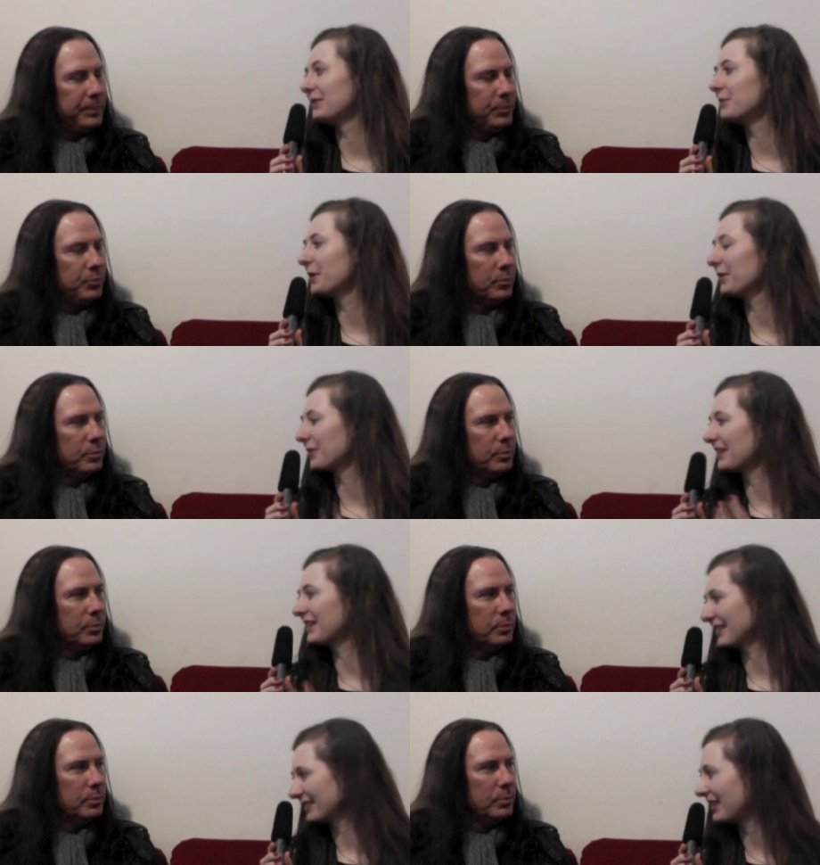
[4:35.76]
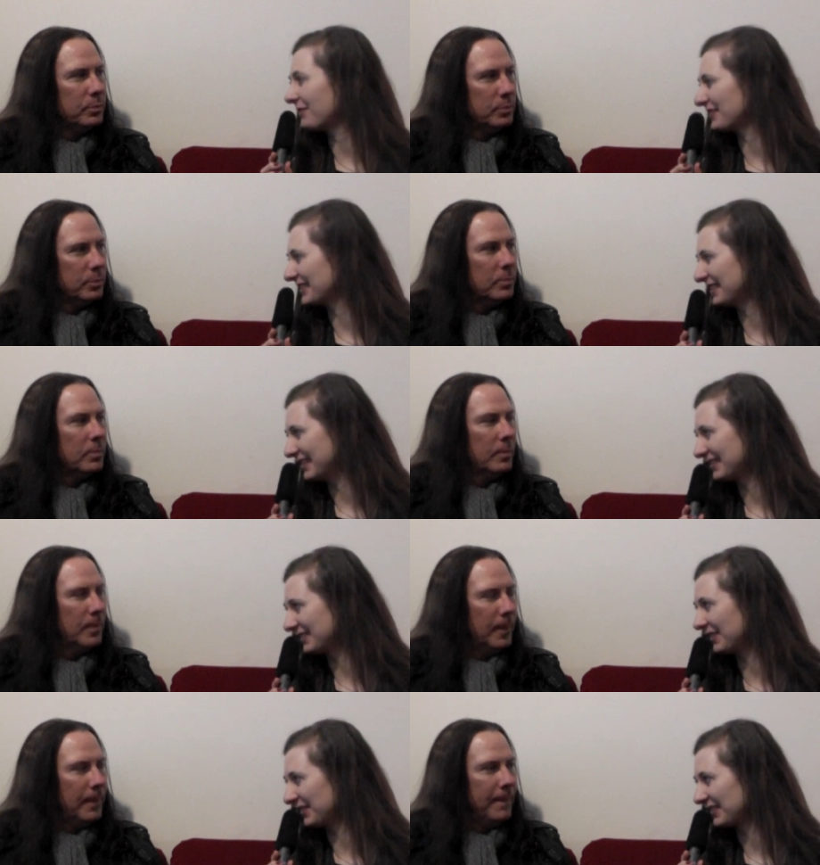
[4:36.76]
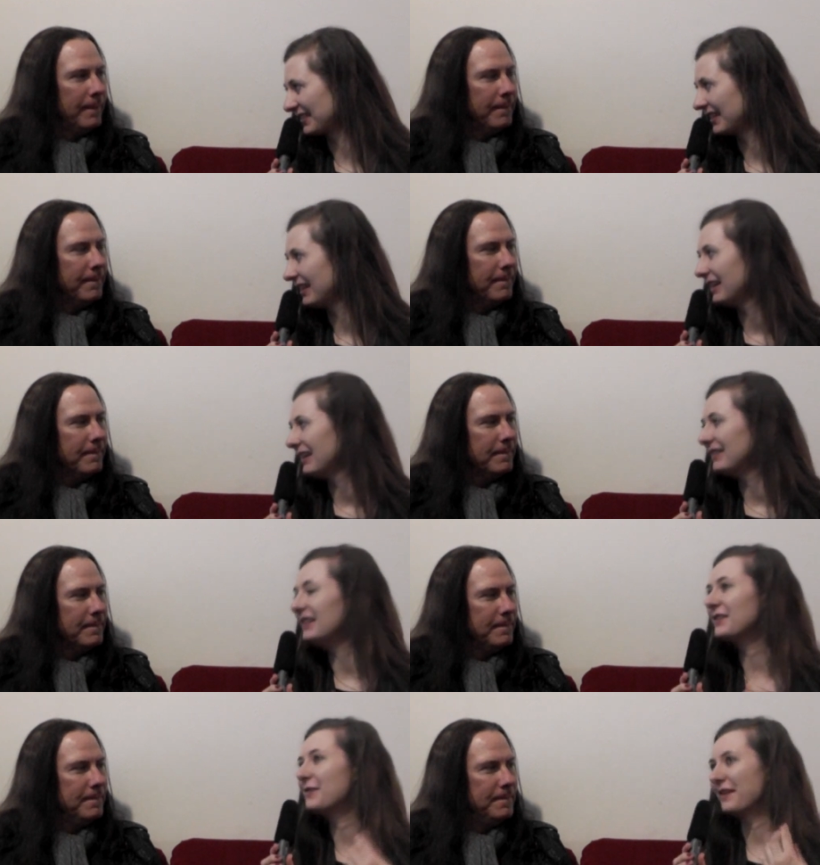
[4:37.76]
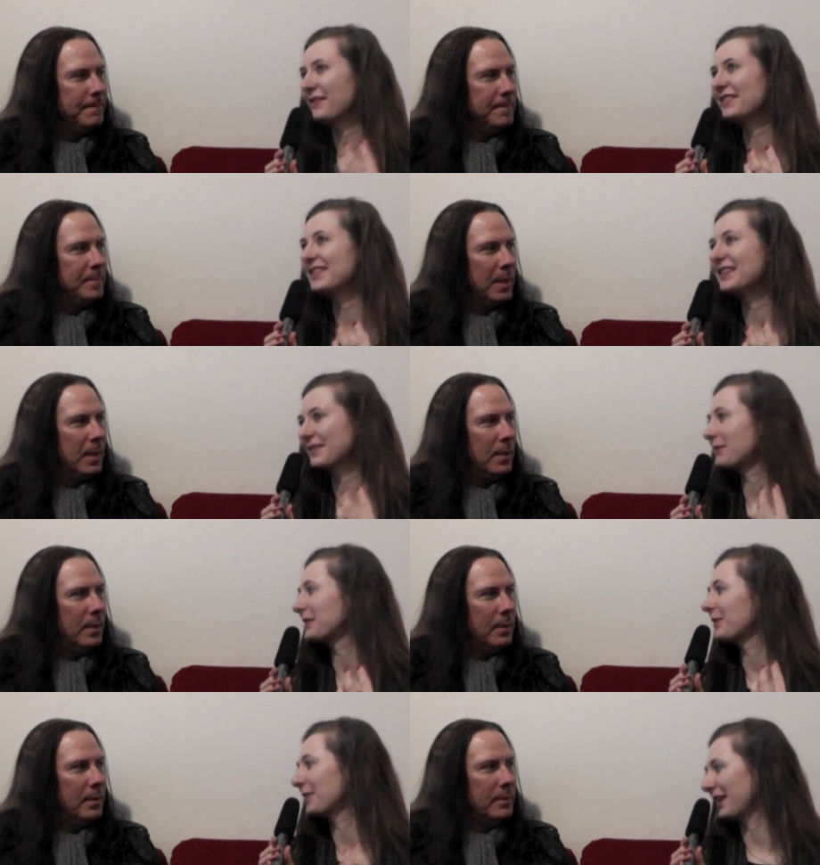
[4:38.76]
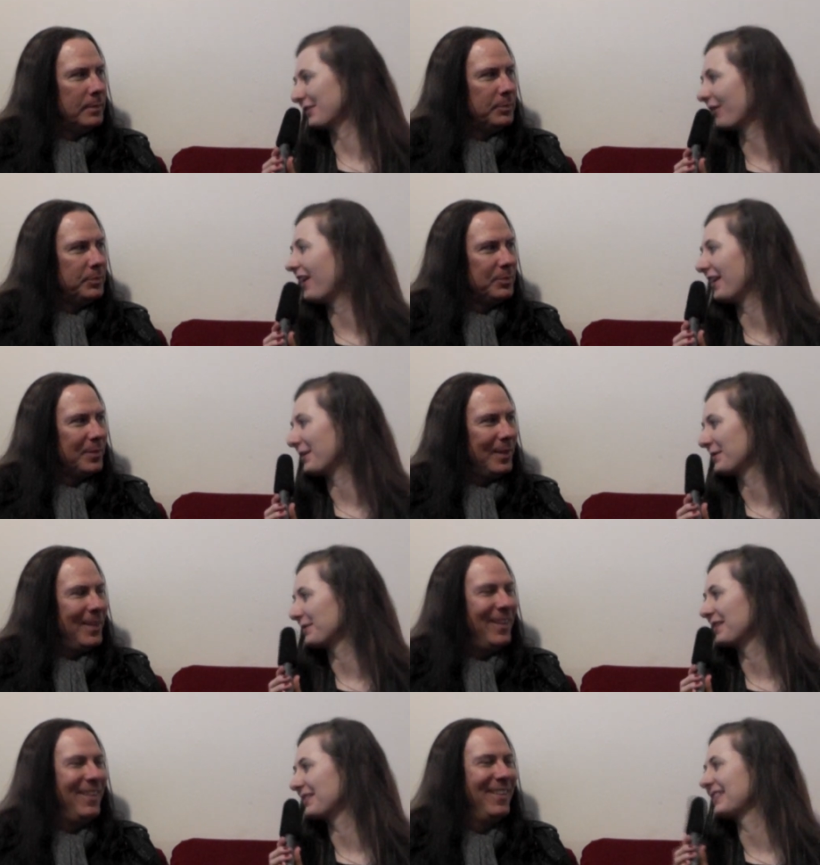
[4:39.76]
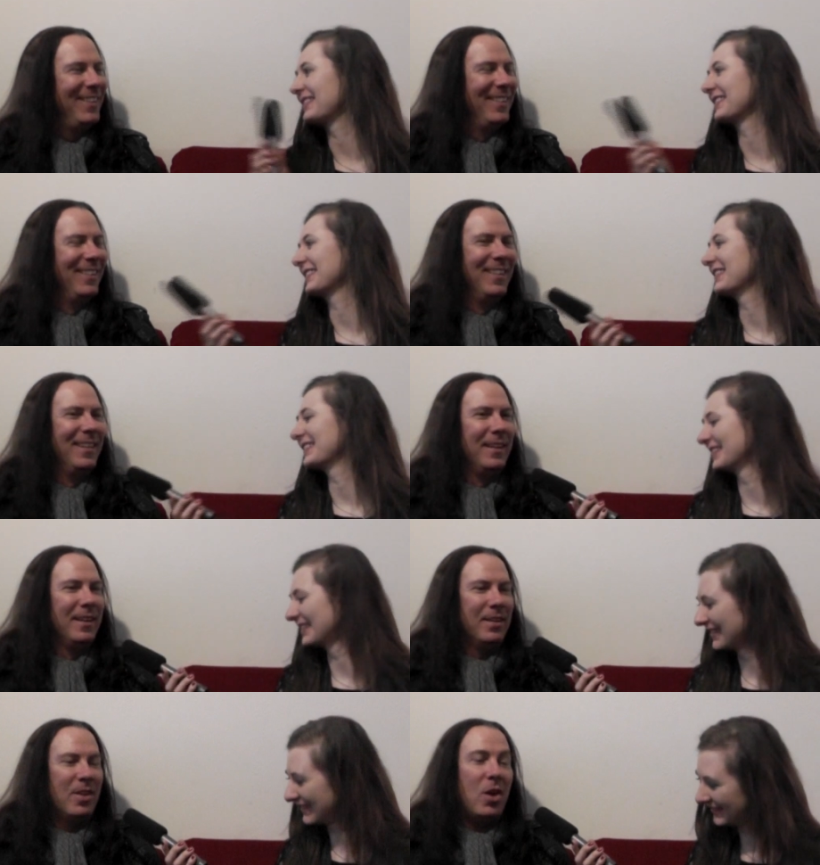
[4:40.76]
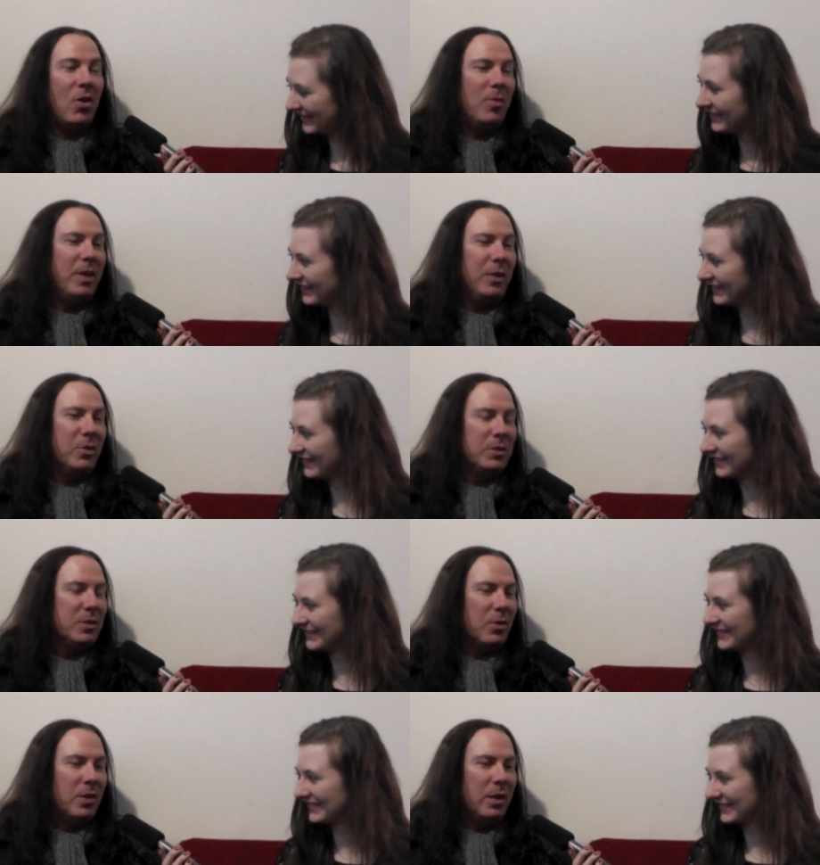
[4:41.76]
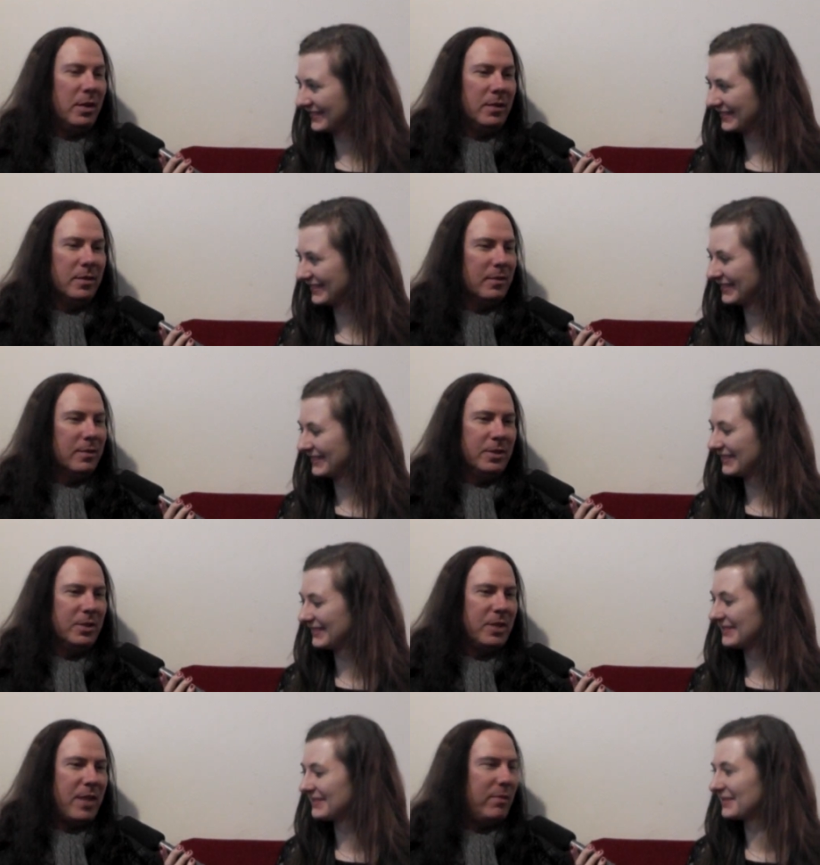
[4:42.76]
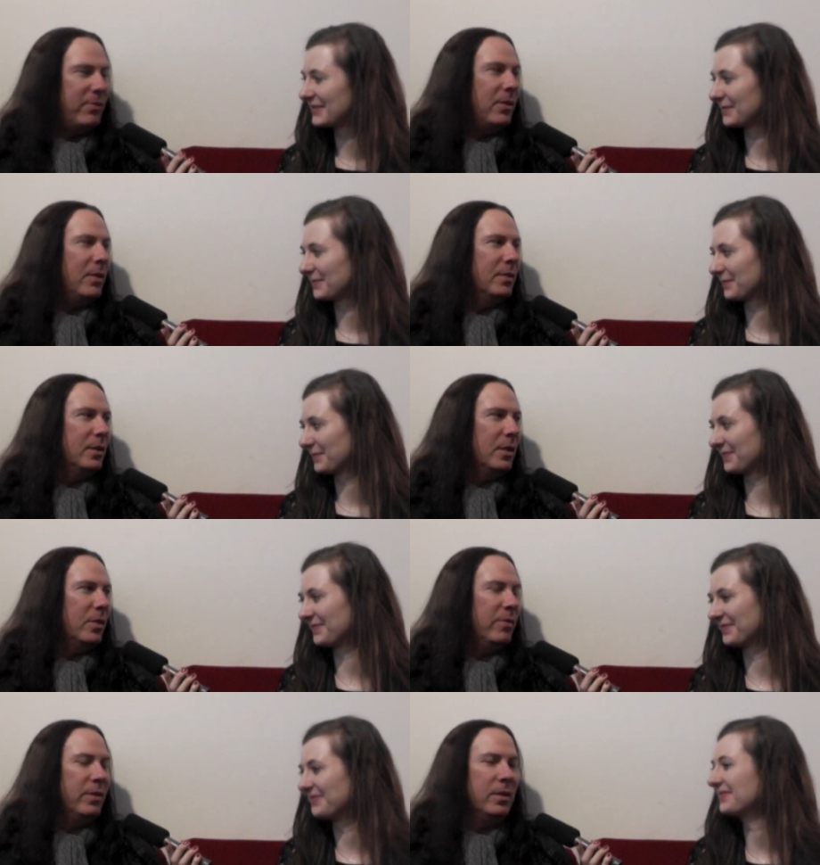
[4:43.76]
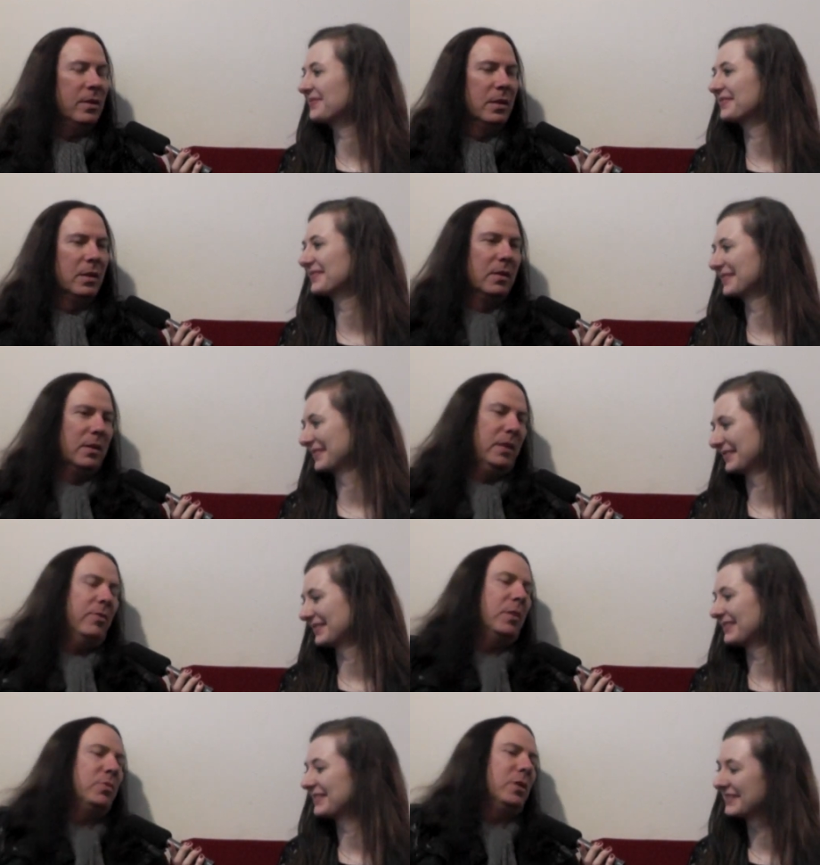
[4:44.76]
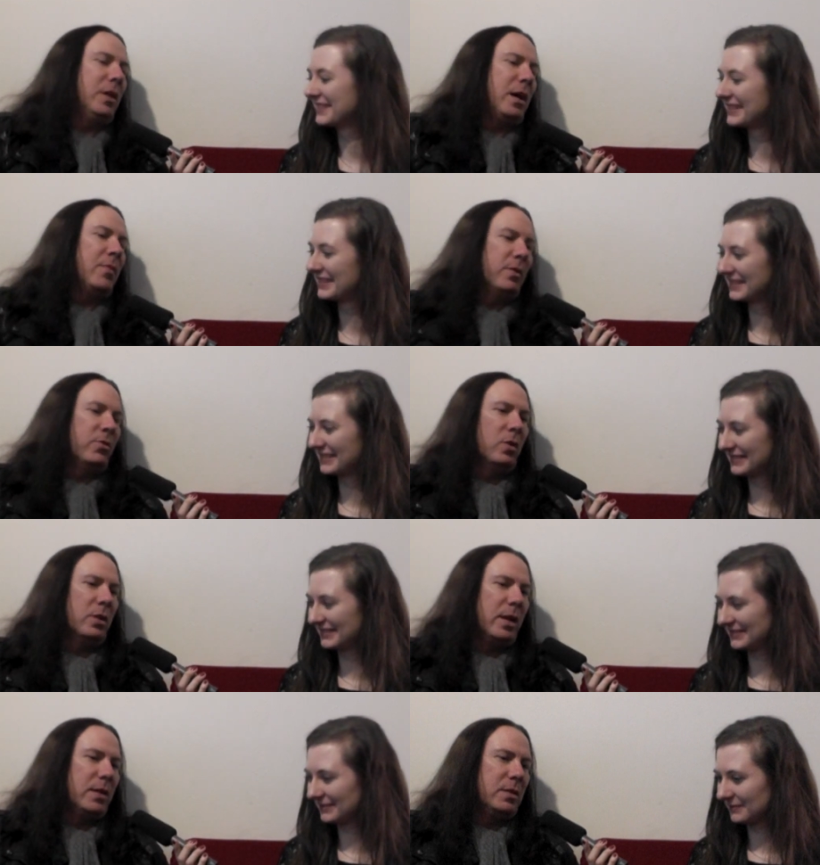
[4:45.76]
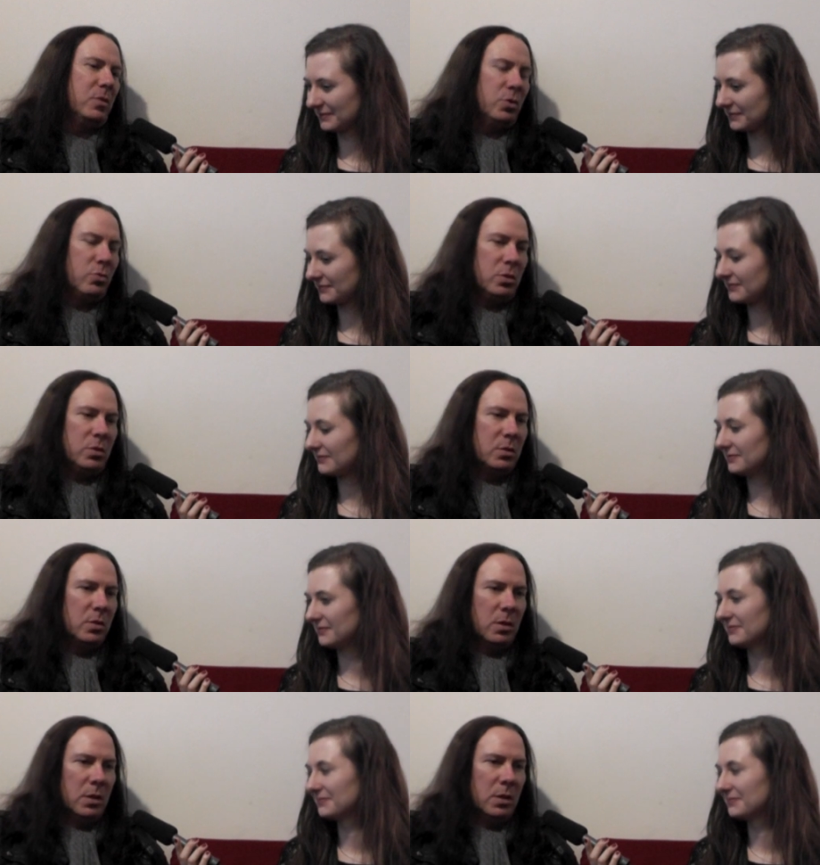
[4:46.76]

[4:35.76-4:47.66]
Speaker 1: you were only 17 years old. Did you ever think it will go that far when you did it?
Speaker 2: No, I mean, it was totally just having fun, you know, even up to the album The Fourth Legacy, which was,